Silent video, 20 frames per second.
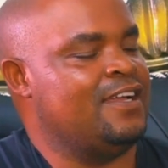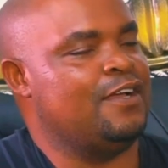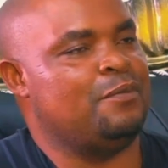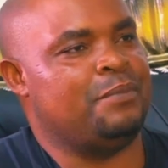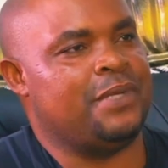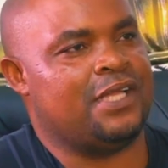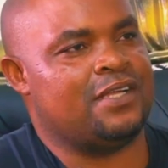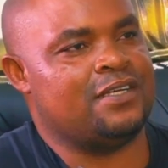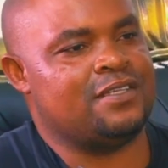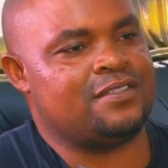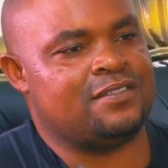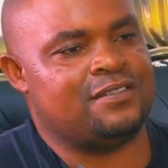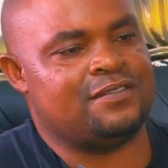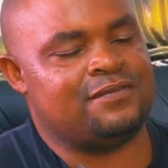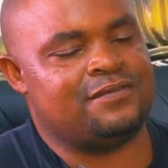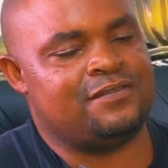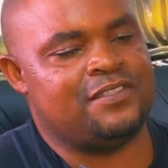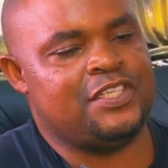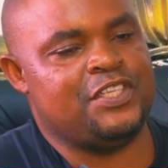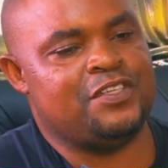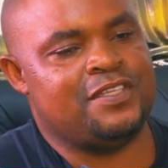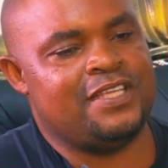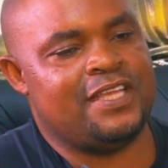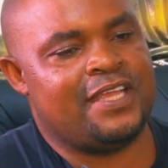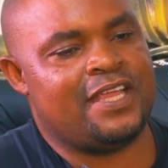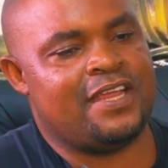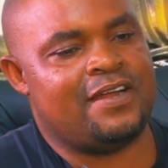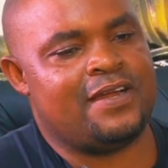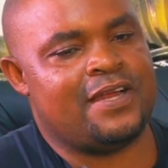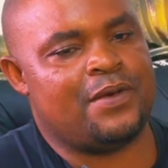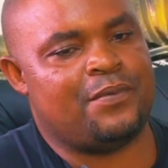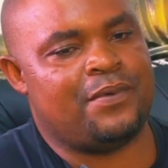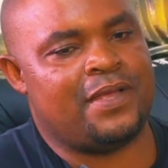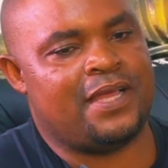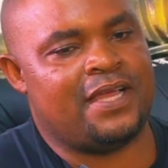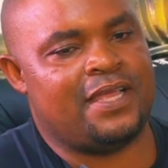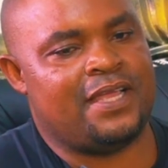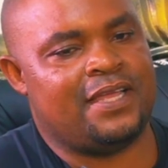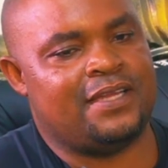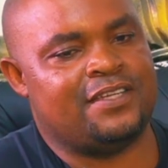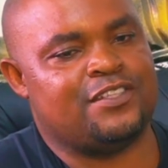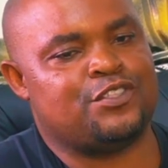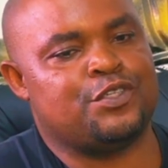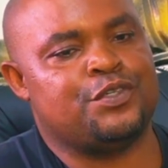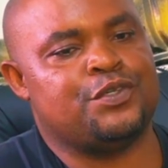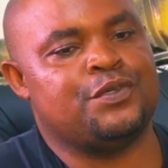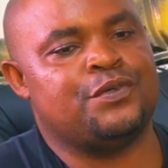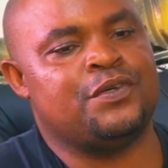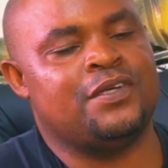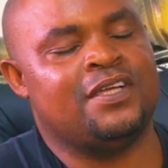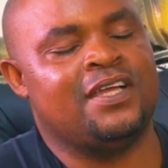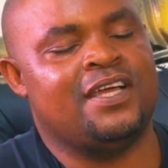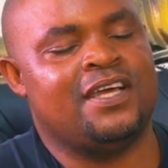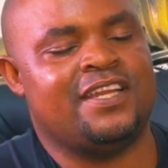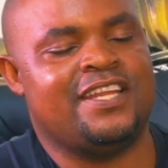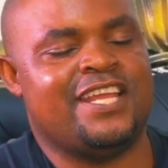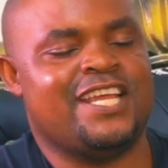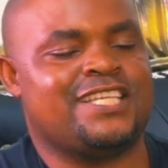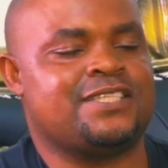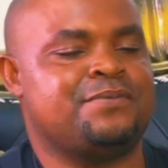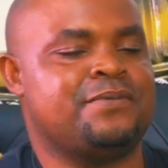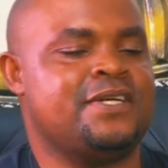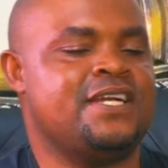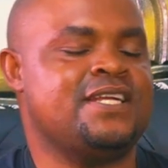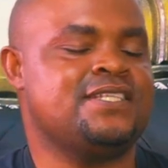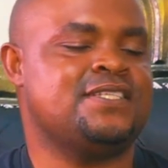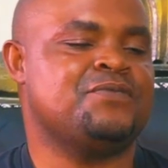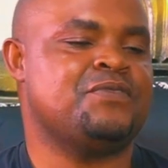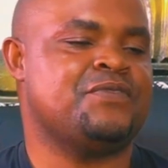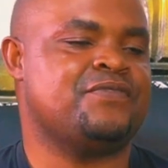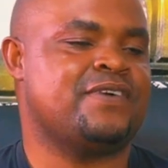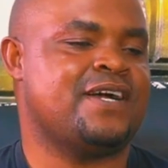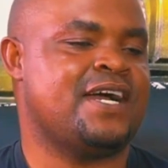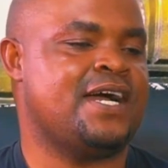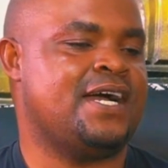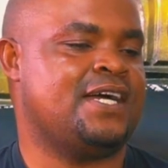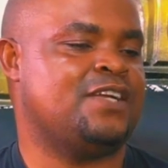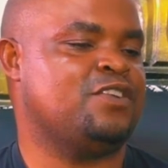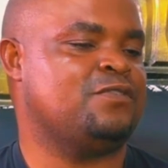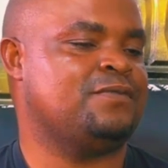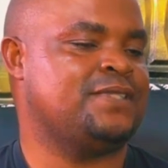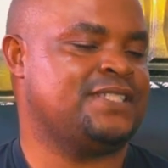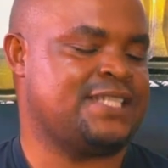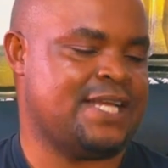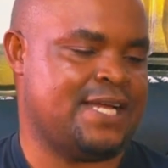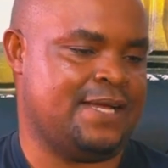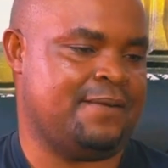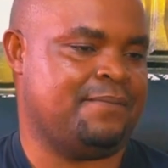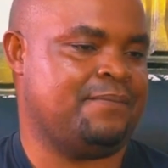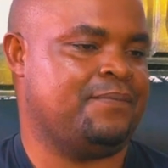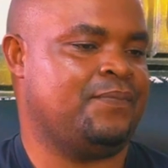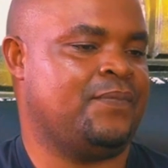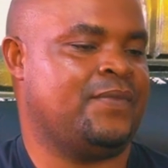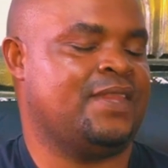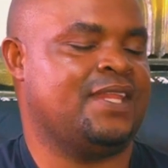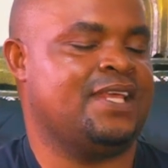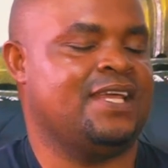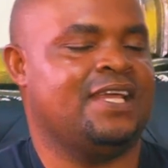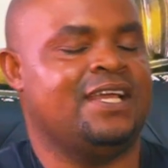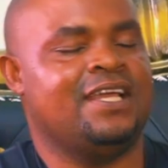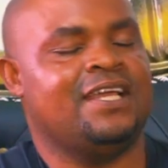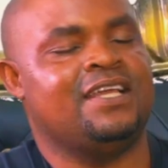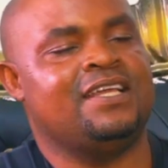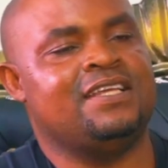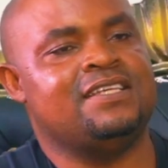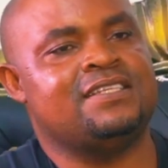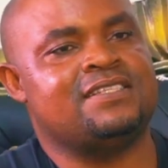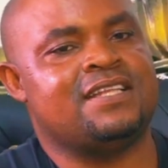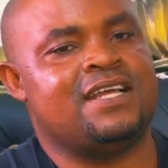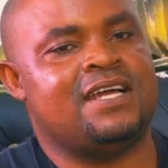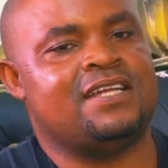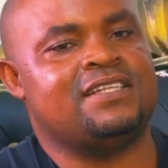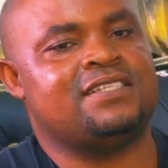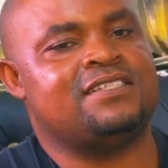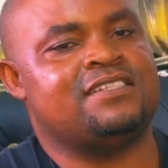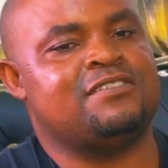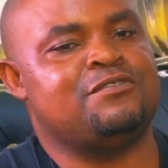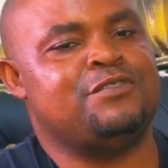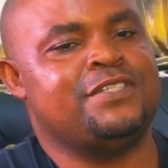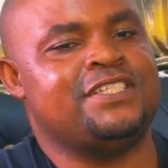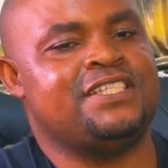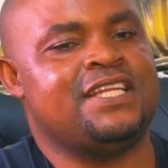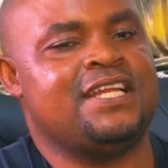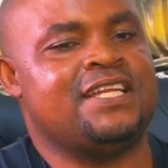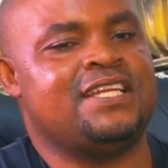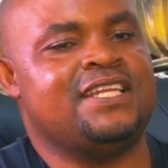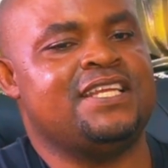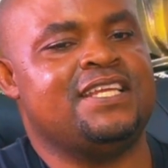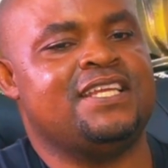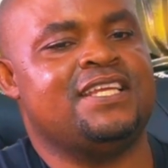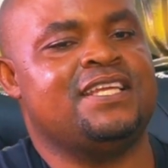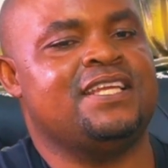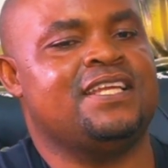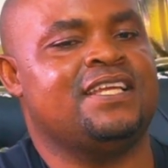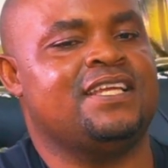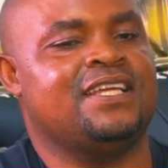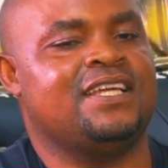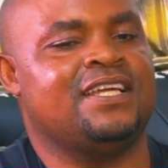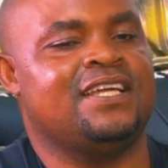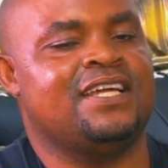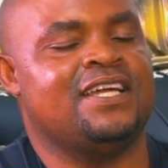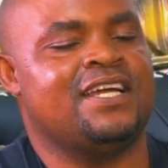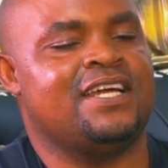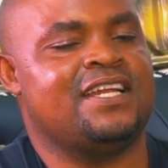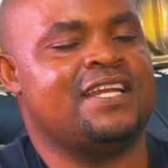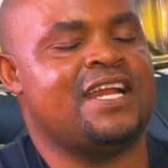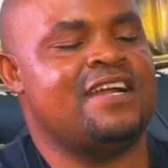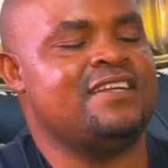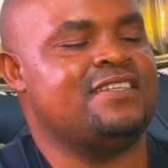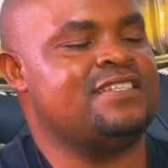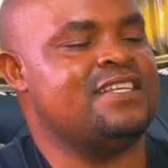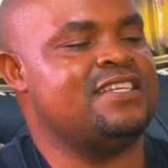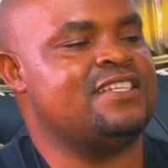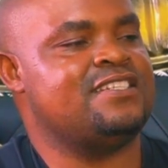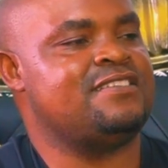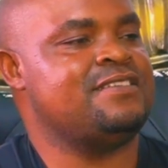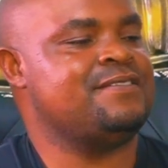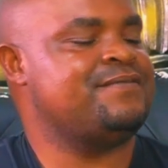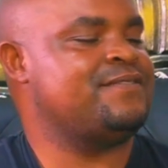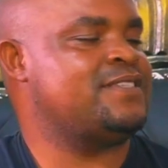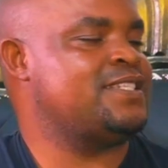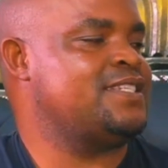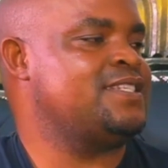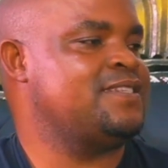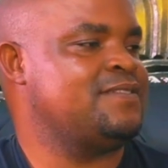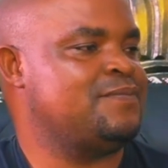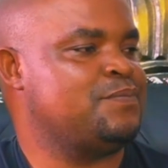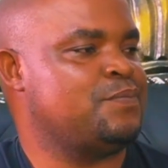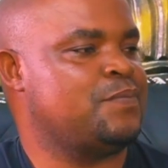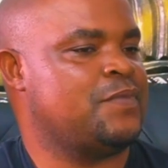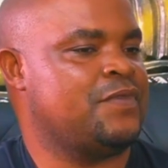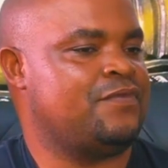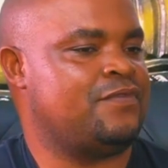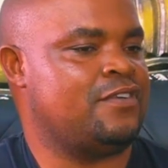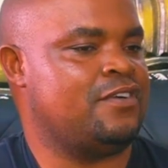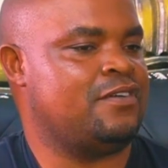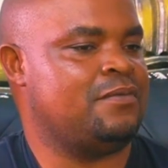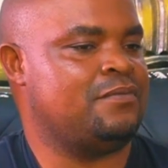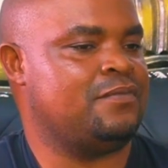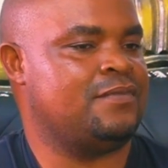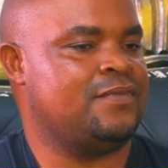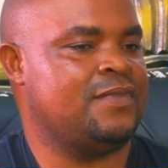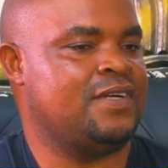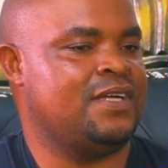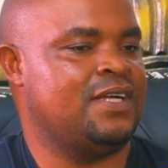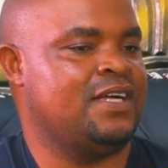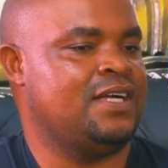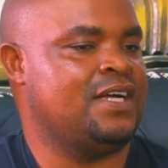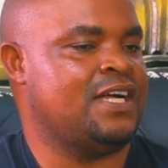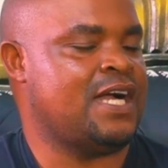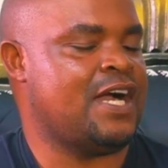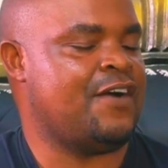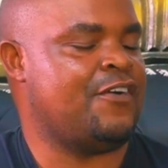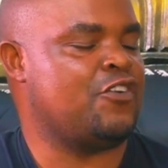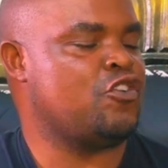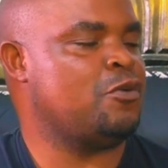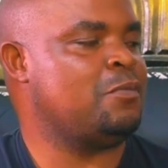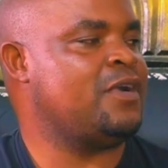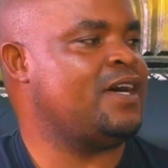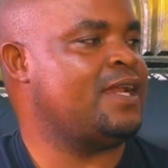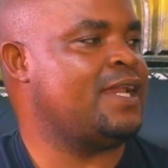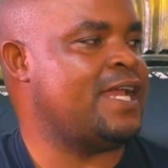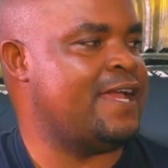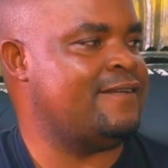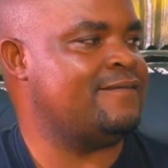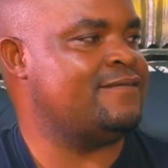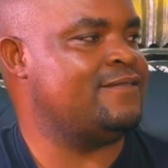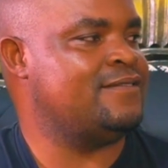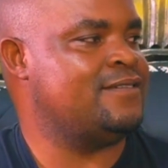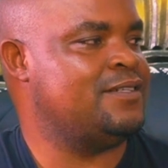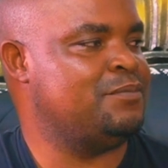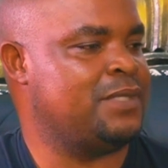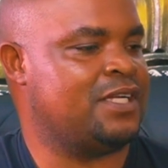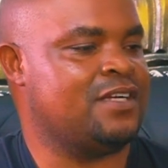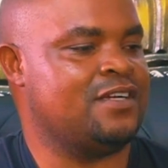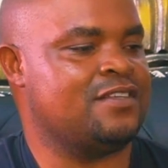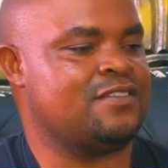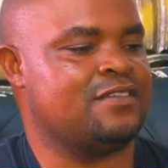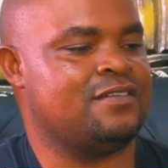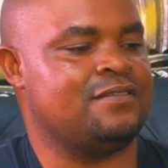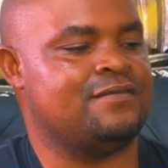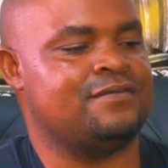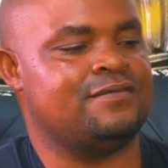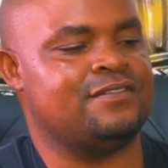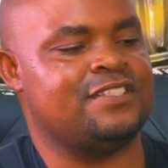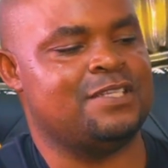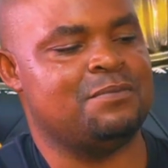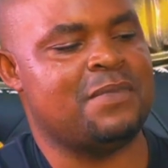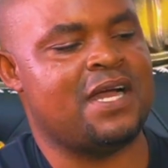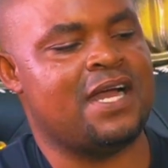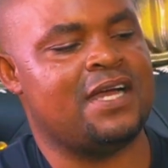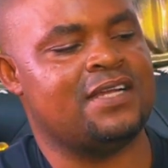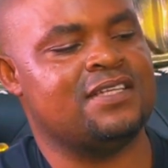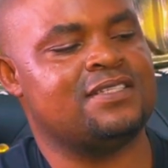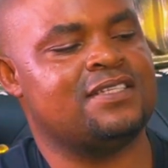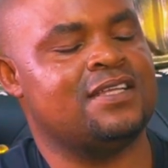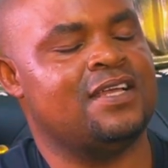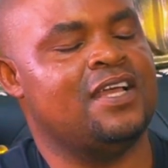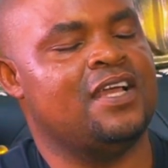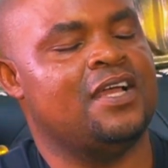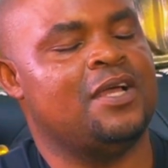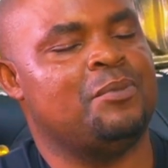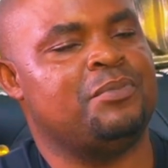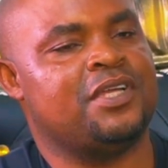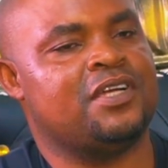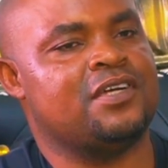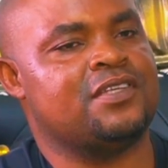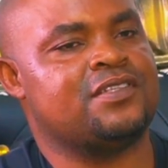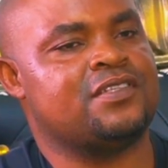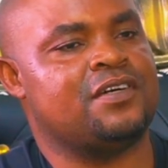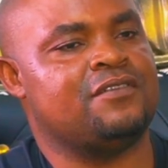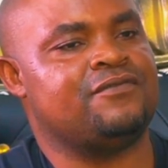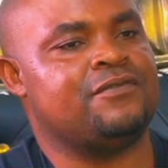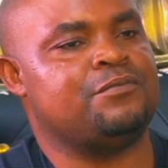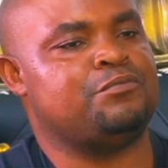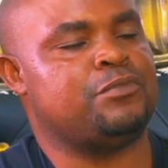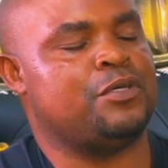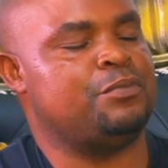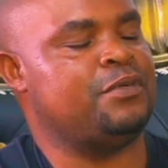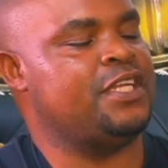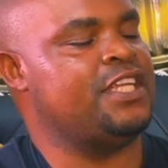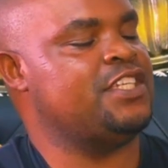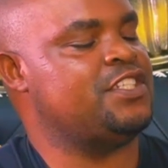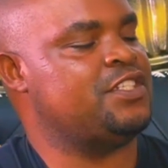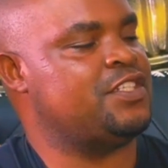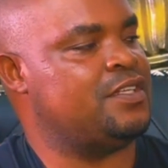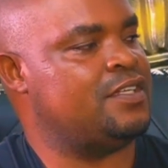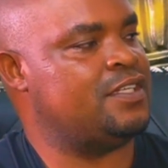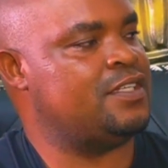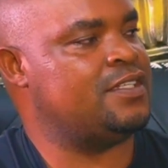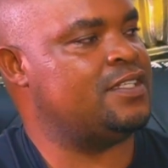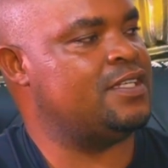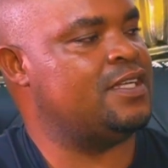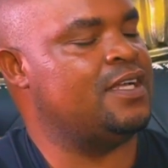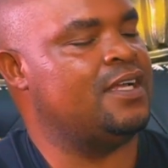Because of the unique area we are in. So the experience we've had over time is that recently there is a drift from our normal life because of demands, because of population,